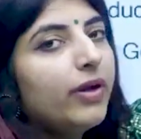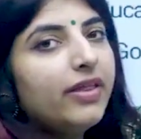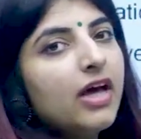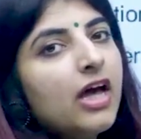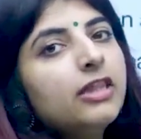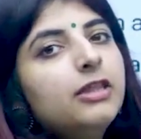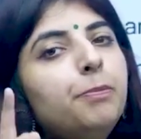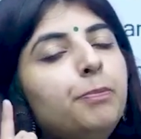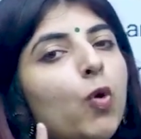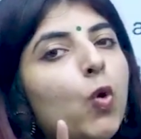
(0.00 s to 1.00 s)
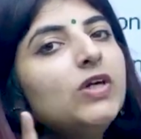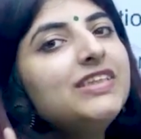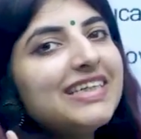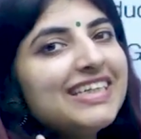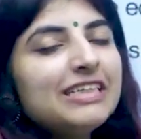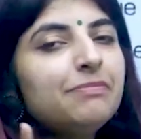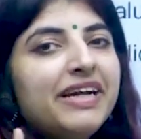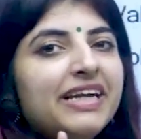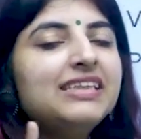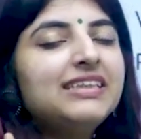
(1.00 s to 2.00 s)
with the
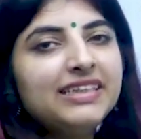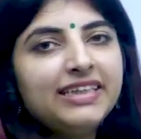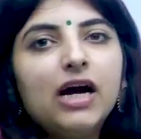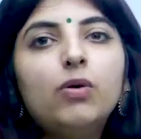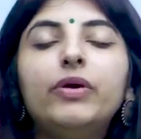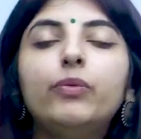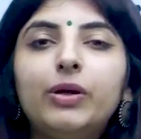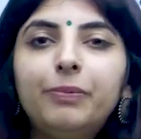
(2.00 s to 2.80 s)
post-independence India we will